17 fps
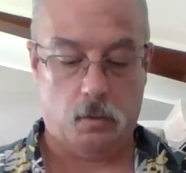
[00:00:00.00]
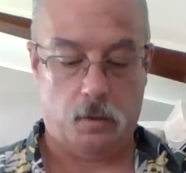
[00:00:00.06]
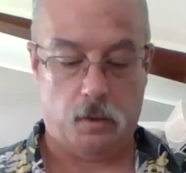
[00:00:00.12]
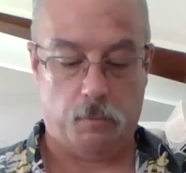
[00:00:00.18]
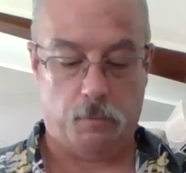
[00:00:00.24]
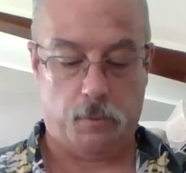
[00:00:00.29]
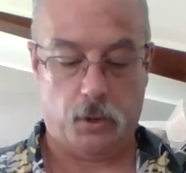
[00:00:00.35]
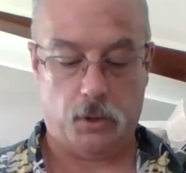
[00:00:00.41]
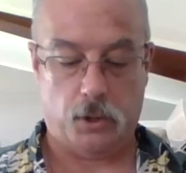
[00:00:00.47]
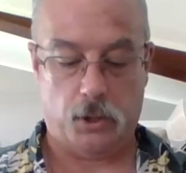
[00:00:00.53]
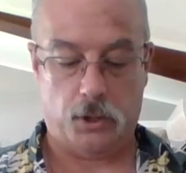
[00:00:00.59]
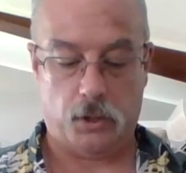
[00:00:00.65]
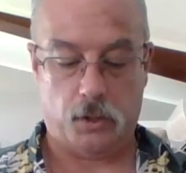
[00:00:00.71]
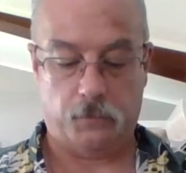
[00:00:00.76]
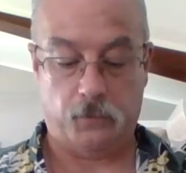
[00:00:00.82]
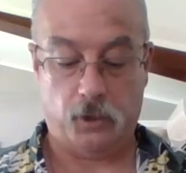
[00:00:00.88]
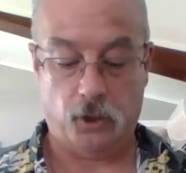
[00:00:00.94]
without poking
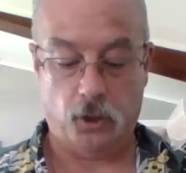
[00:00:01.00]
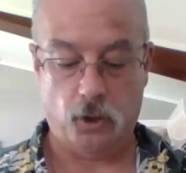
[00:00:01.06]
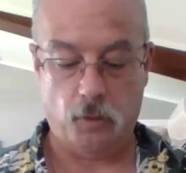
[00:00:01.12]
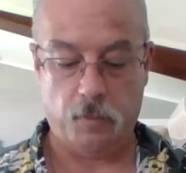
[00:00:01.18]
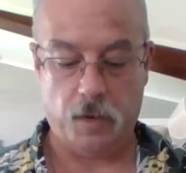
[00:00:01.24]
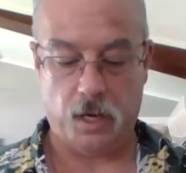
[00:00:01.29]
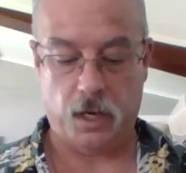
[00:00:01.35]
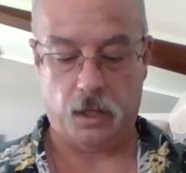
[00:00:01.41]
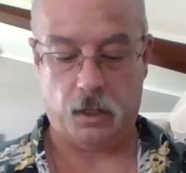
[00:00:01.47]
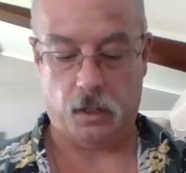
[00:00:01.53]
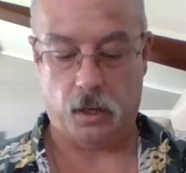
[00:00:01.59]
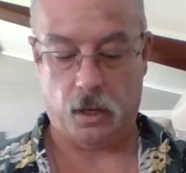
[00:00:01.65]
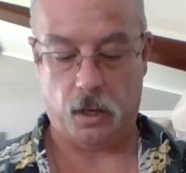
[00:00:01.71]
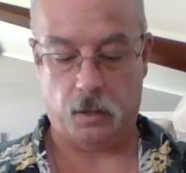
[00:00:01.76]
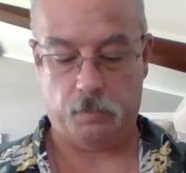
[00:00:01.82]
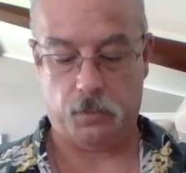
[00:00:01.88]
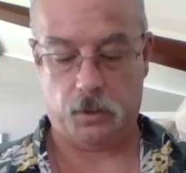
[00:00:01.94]
yourself too many
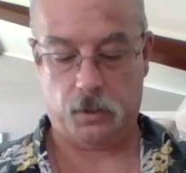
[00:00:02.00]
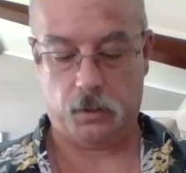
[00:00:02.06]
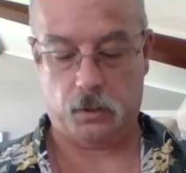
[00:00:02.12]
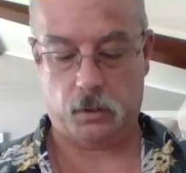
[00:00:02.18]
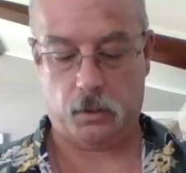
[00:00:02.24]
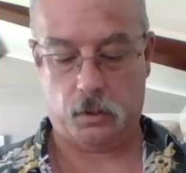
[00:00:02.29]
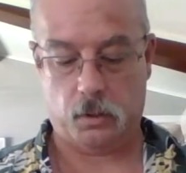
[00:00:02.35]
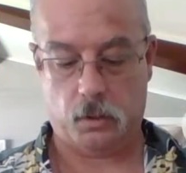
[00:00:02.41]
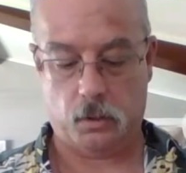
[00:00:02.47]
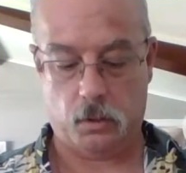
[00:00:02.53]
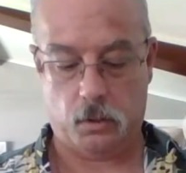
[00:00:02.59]
times,